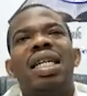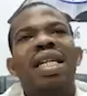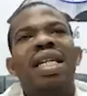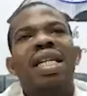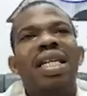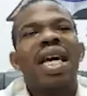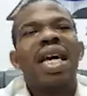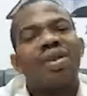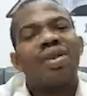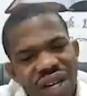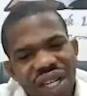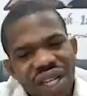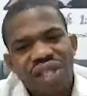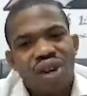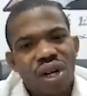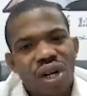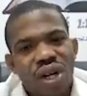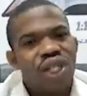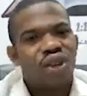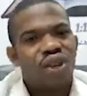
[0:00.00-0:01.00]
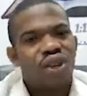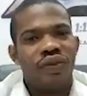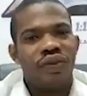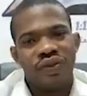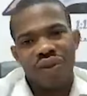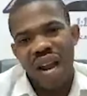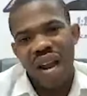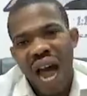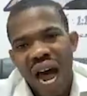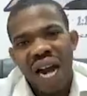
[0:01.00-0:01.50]
the Christians of
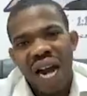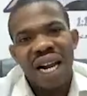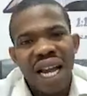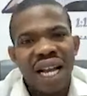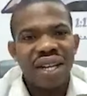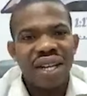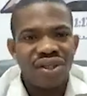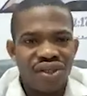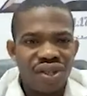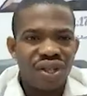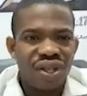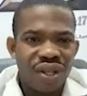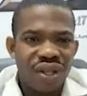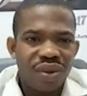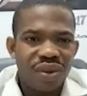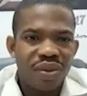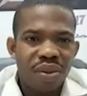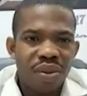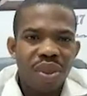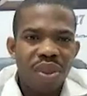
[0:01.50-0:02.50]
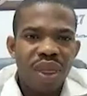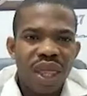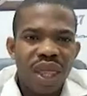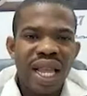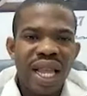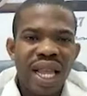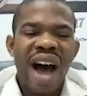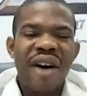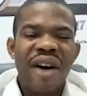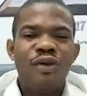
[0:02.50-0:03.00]
nowadays,
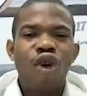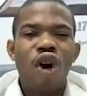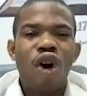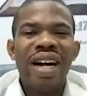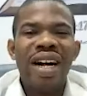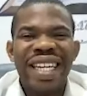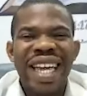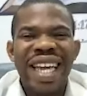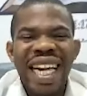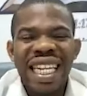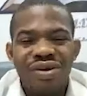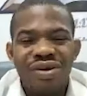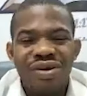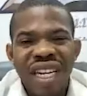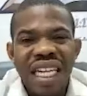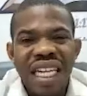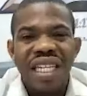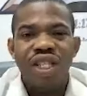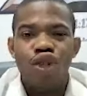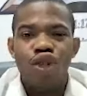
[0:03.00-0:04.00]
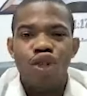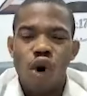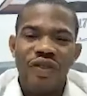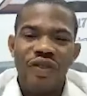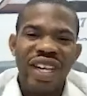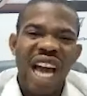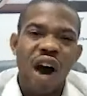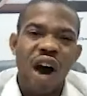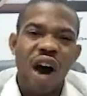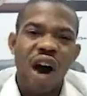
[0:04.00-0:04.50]
they have not get rid
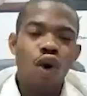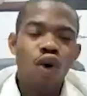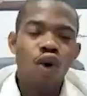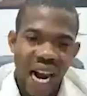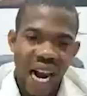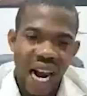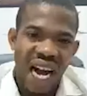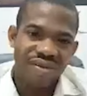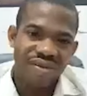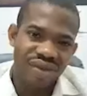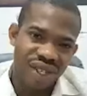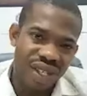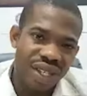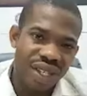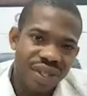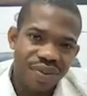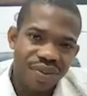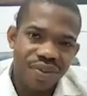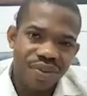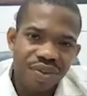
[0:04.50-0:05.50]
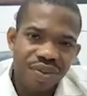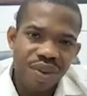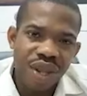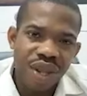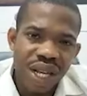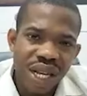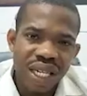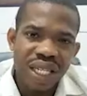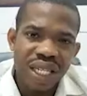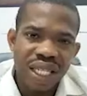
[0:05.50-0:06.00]
of their old lives.
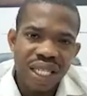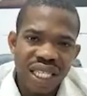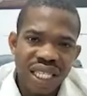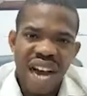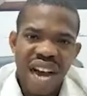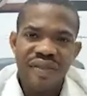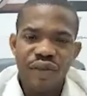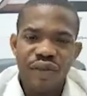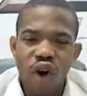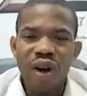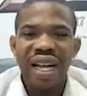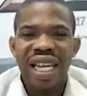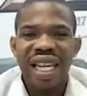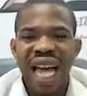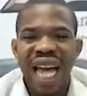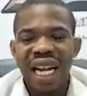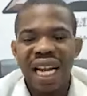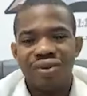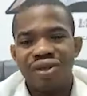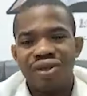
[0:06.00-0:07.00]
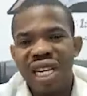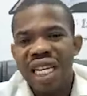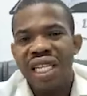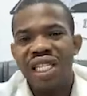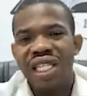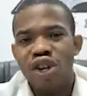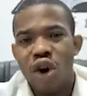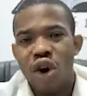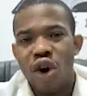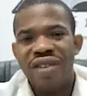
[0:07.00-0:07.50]
They have not get
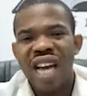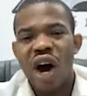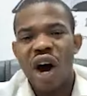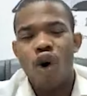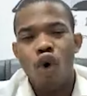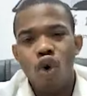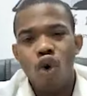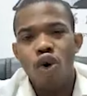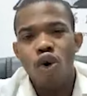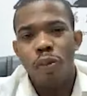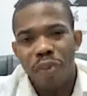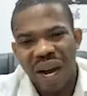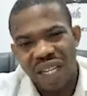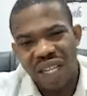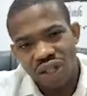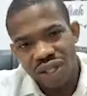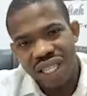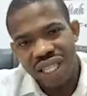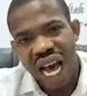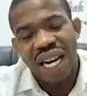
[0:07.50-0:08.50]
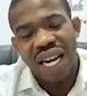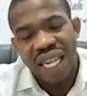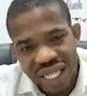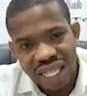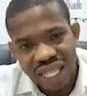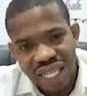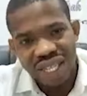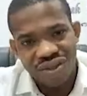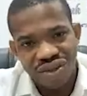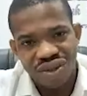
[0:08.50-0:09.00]
rid of their old
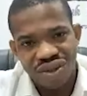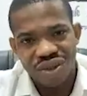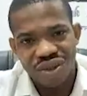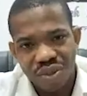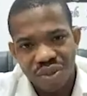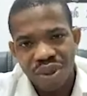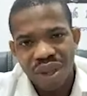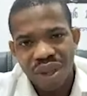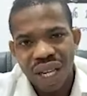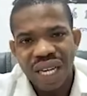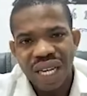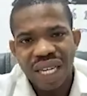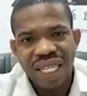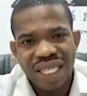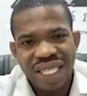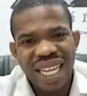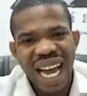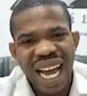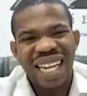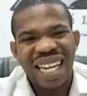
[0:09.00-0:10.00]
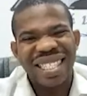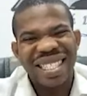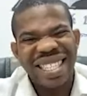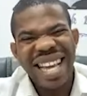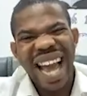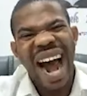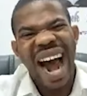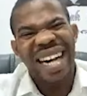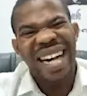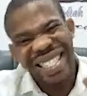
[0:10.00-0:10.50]
personalities. They are
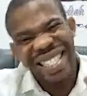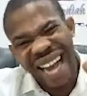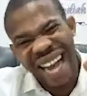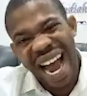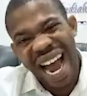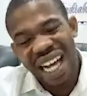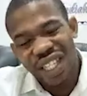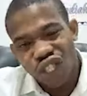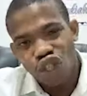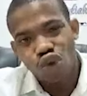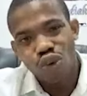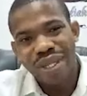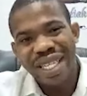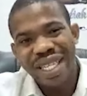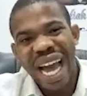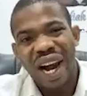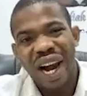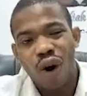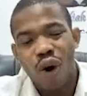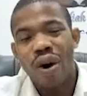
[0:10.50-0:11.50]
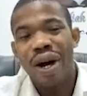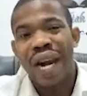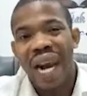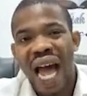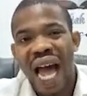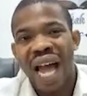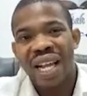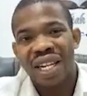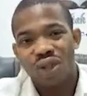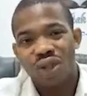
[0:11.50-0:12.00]
still attached to their long
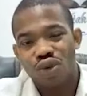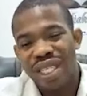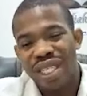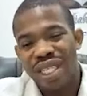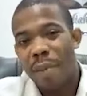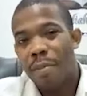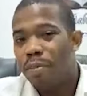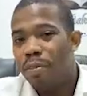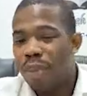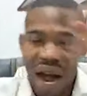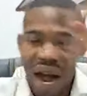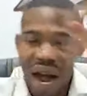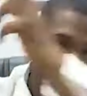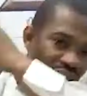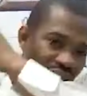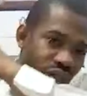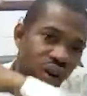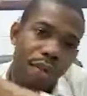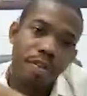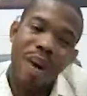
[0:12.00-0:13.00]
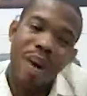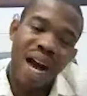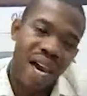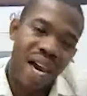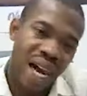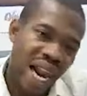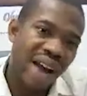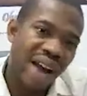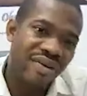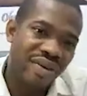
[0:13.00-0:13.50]
life, to your
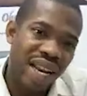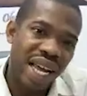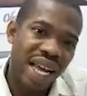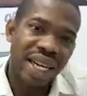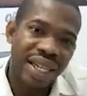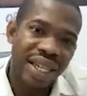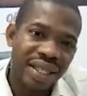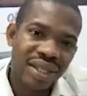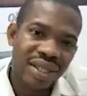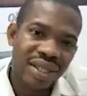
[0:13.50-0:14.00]
back life then.